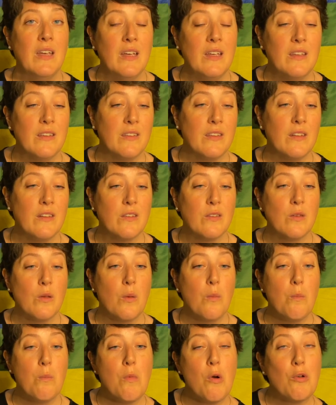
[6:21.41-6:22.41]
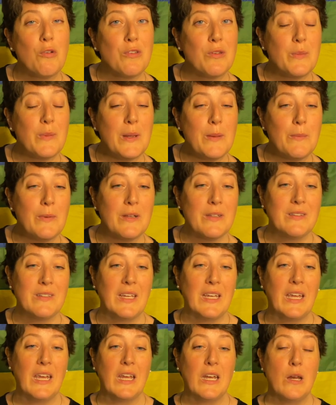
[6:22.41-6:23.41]
Since most people
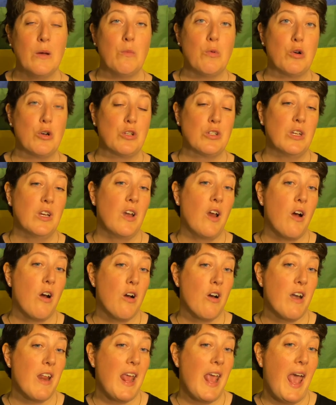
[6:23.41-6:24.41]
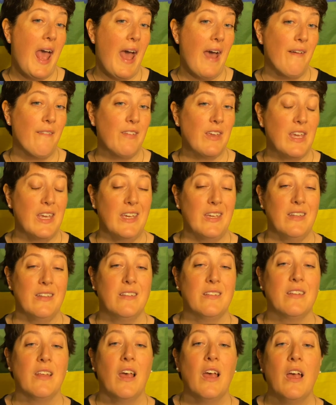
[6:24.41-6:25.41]
seeking an abortion already have
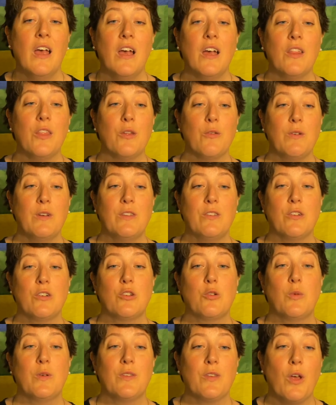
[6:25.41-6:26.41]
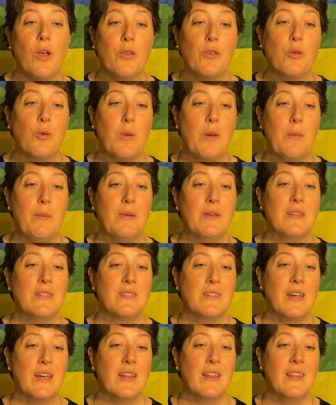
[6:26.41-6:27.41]
kids, the research was also able to
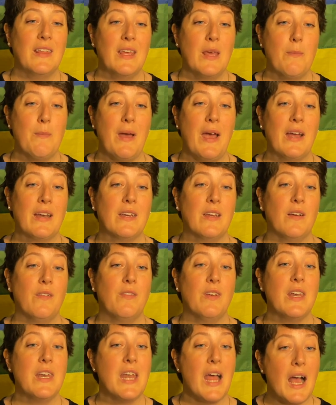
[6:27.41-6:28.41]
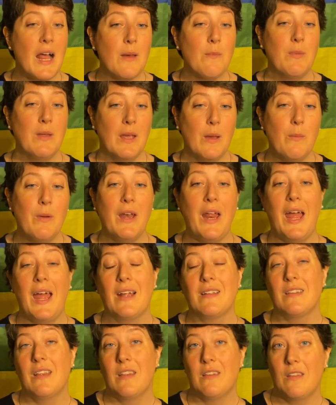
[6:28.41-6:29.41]
study the impact of not being able to
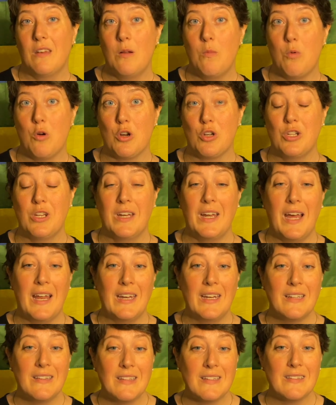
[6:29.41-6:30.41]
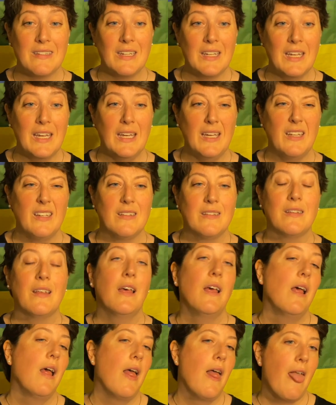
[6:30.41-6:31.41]
access an abortion on existing kids.
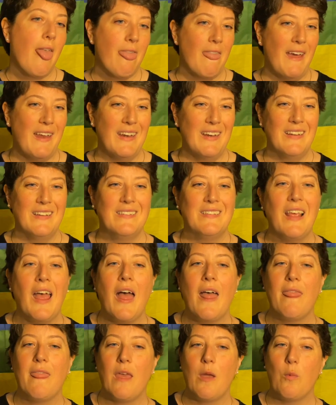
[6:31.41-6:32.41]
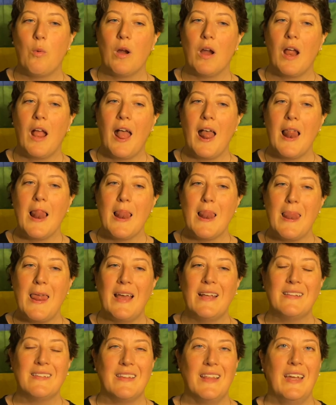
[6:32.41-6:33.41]
That is, they were
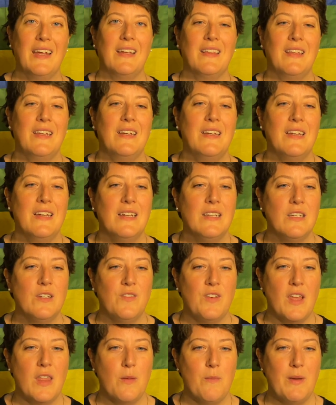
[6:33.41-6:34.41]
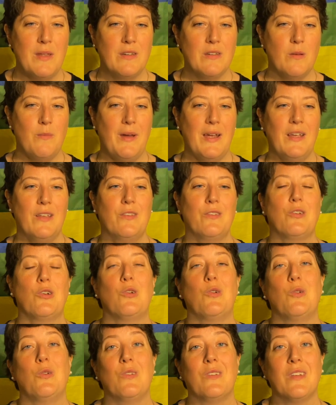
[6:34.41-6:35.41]
less likely to hit developmental
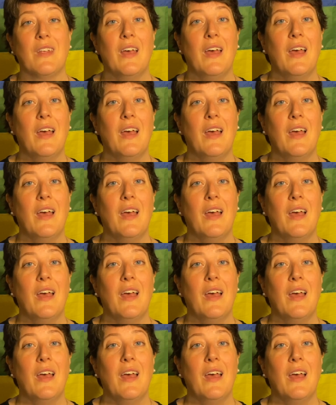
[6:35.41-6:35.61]
milestones